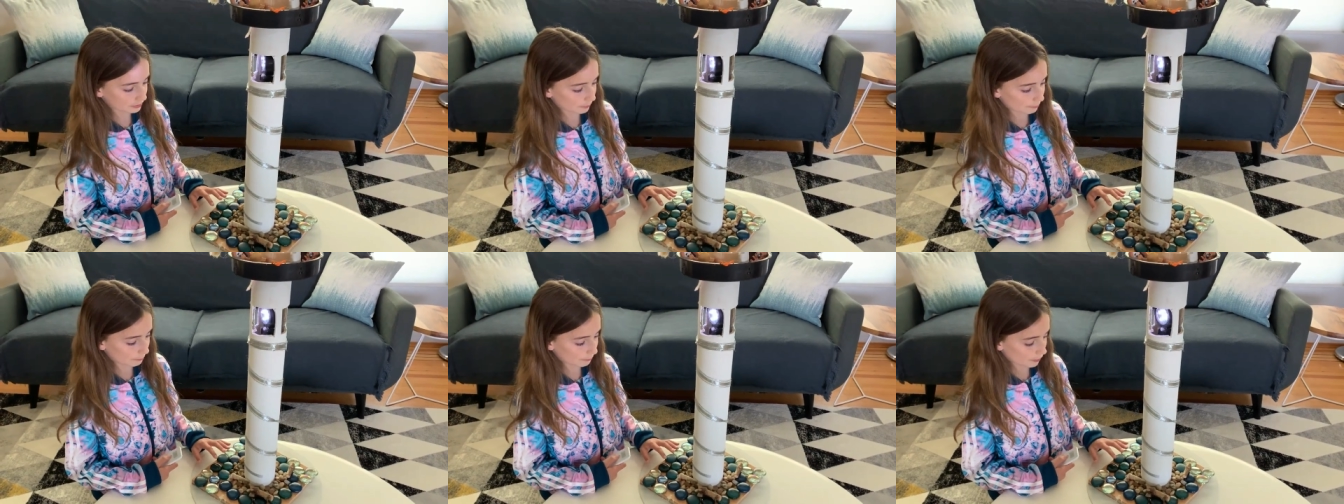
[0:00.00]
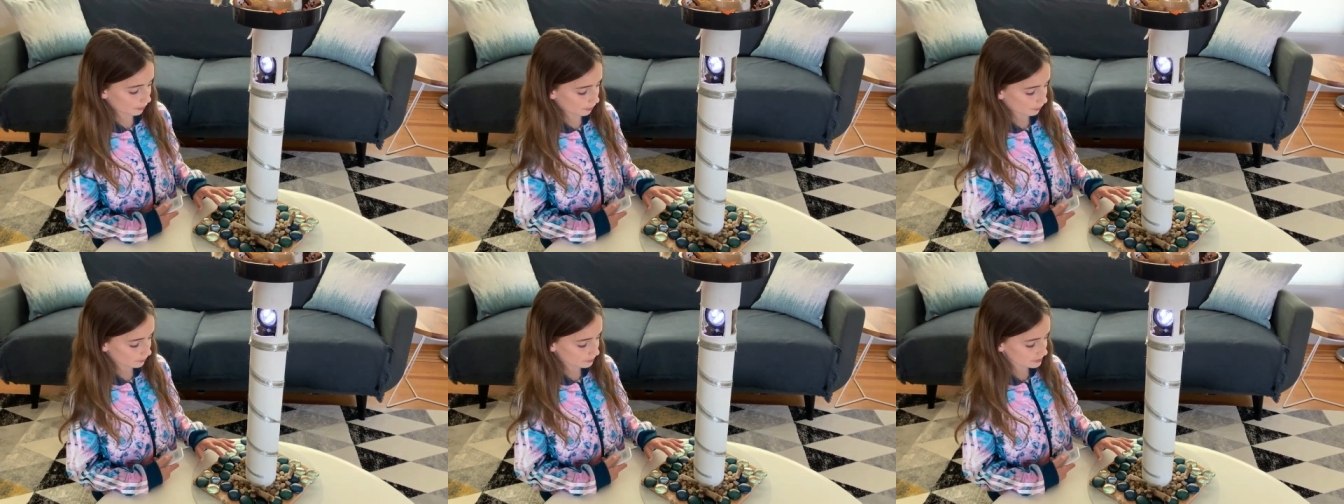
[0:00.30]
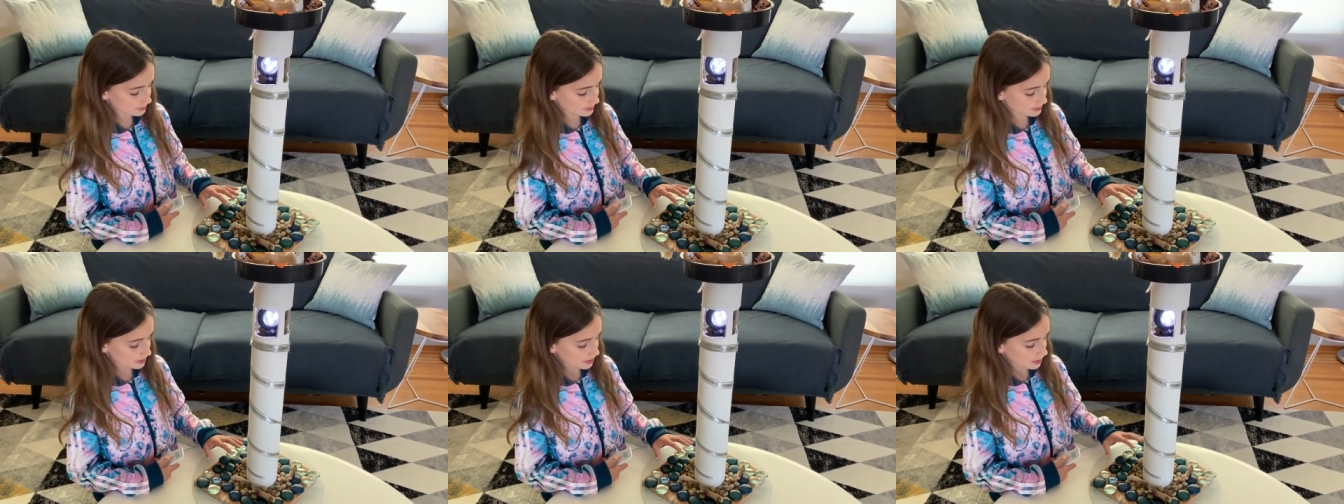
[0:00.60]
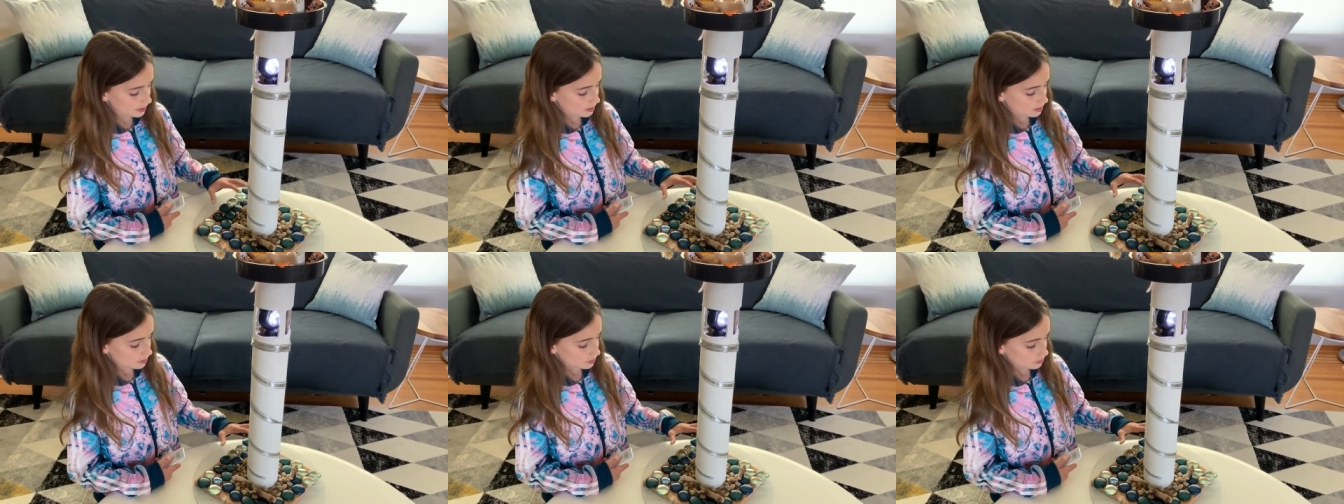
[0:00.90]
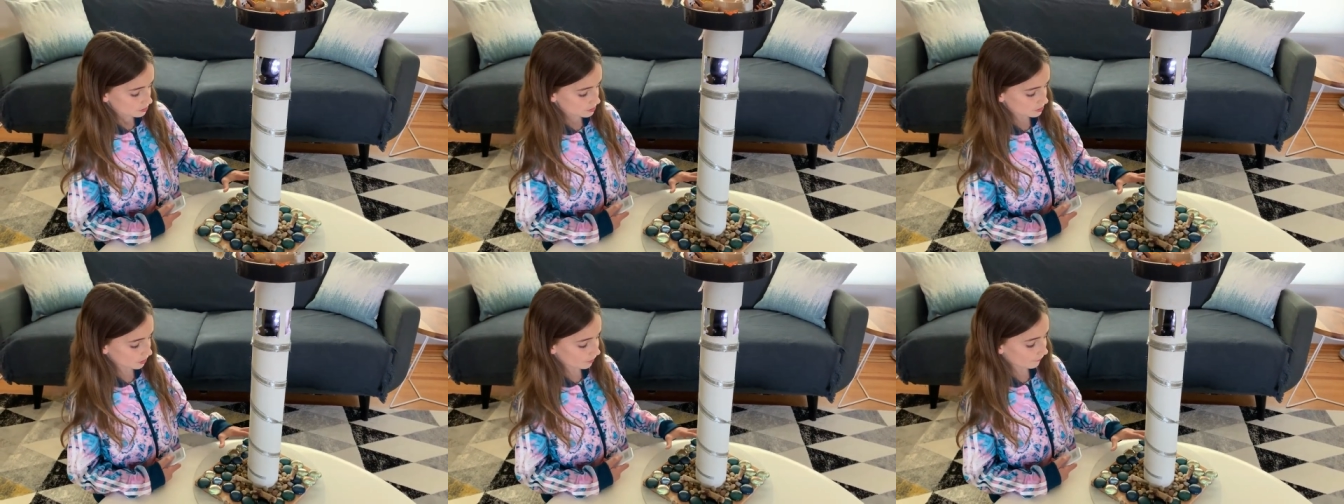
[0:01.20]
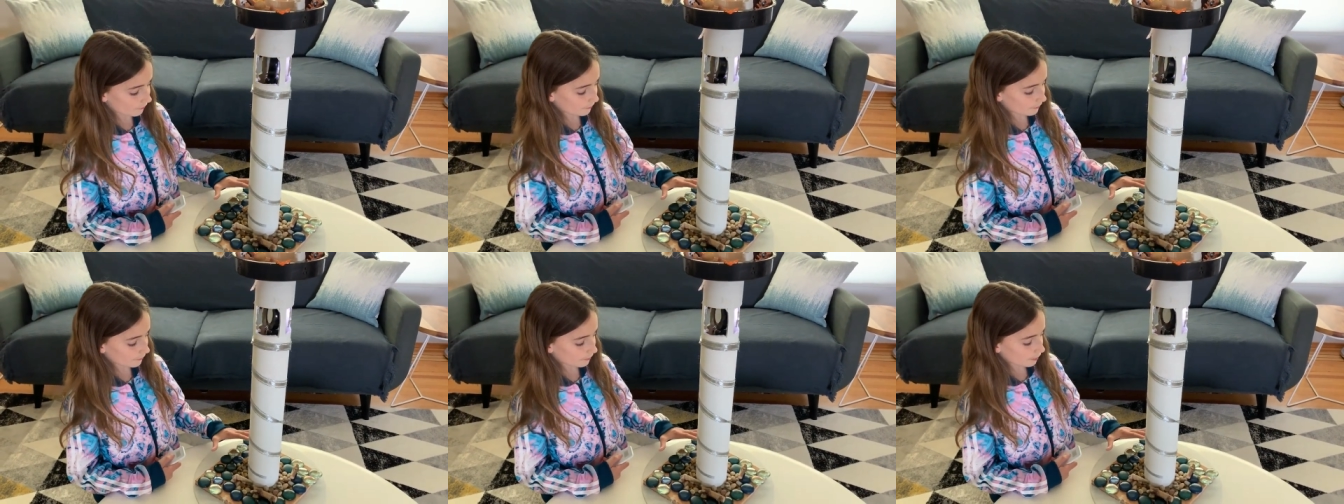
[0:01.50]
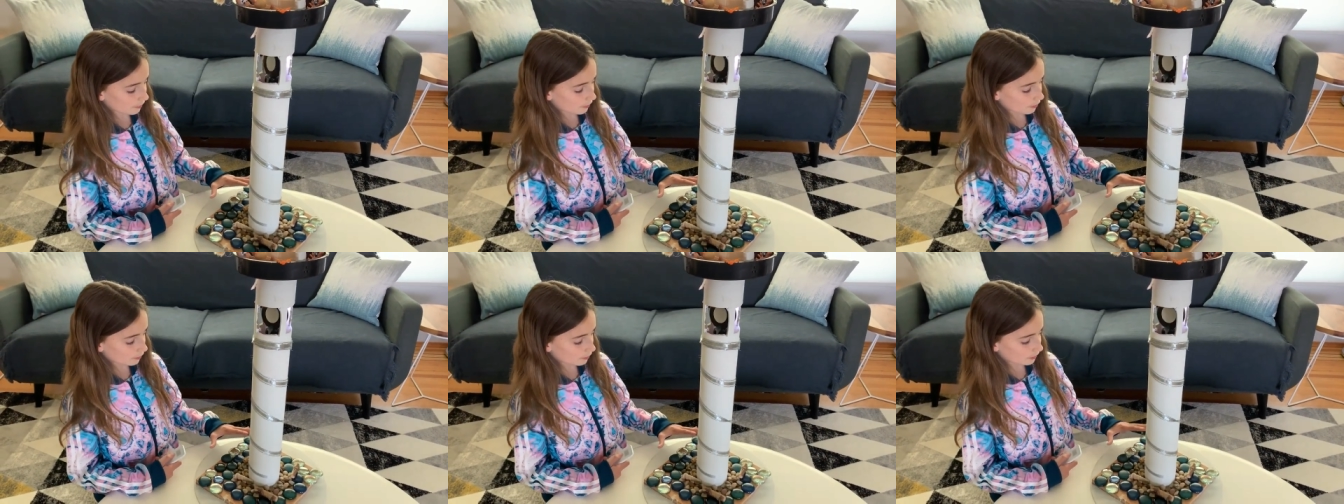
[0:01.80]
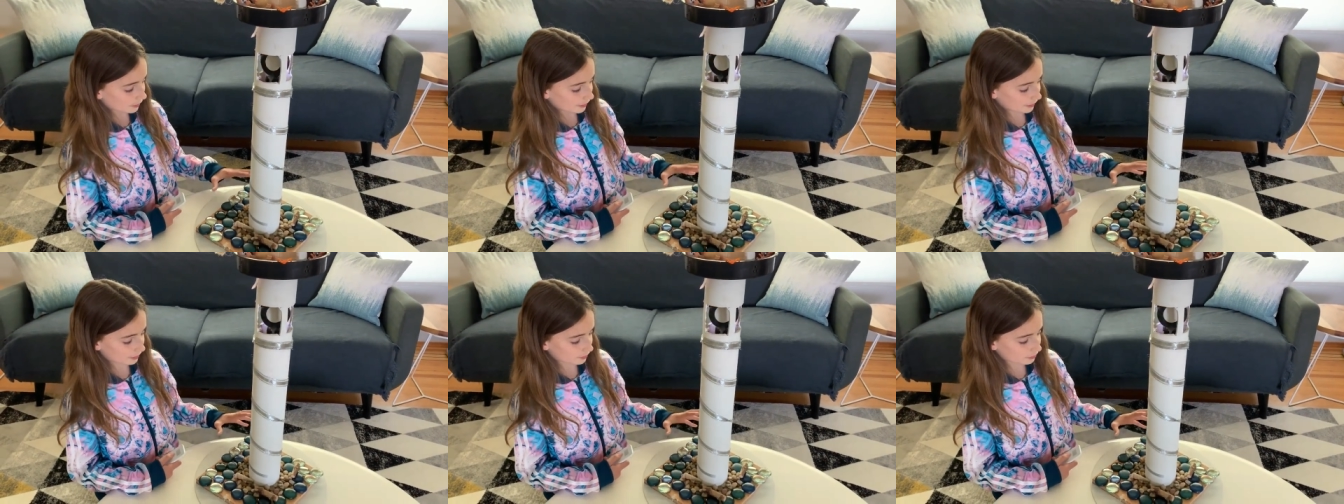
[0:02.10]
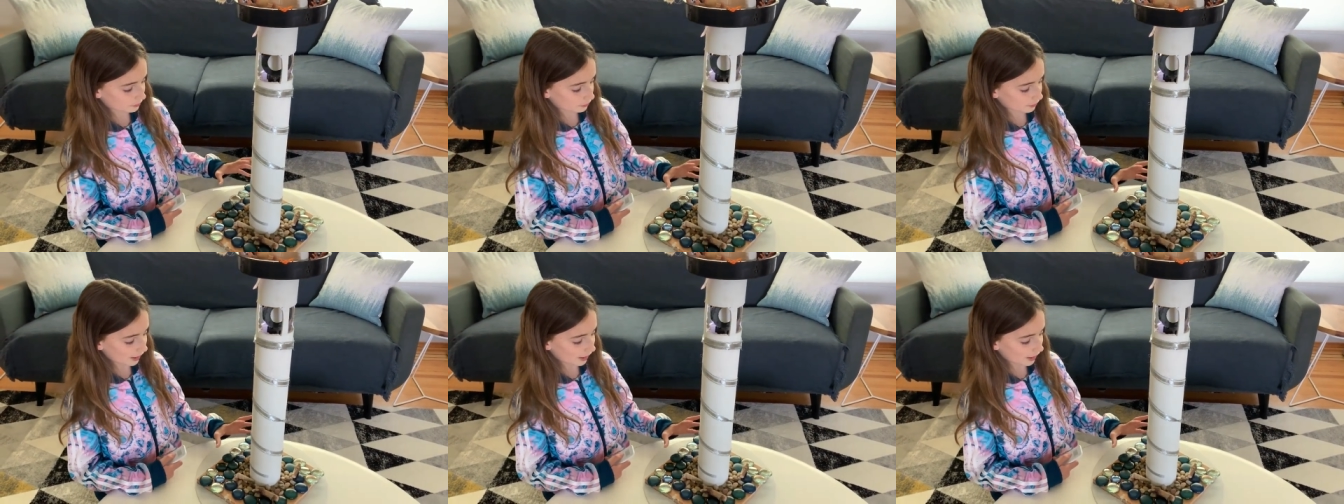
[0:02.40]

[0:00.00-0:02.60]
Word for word: the boats don't like